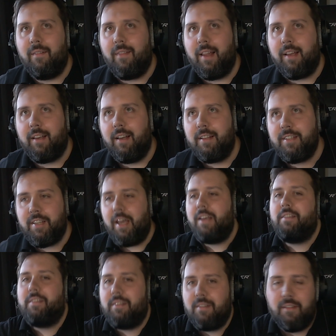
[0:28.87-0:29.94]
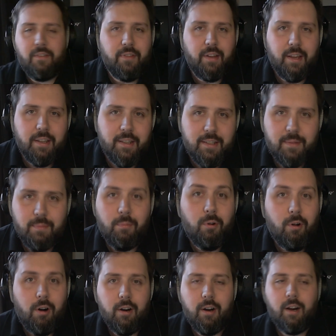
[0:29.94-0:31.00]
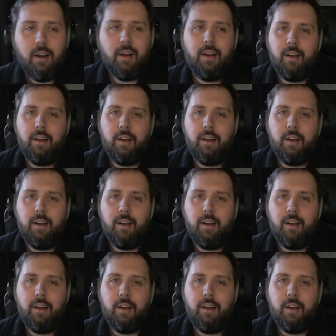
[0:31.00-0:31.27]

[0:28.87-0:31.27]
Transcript: like taste things more